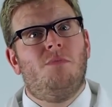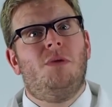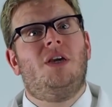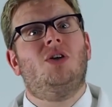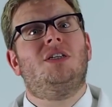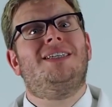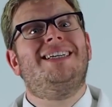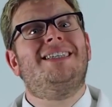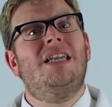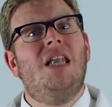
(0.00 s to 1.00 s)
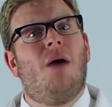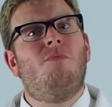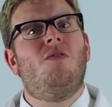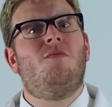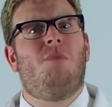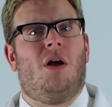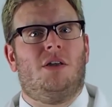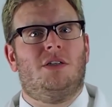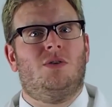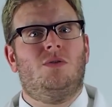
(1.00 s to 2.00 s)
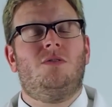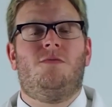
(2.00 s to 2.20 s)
because it is the number of particles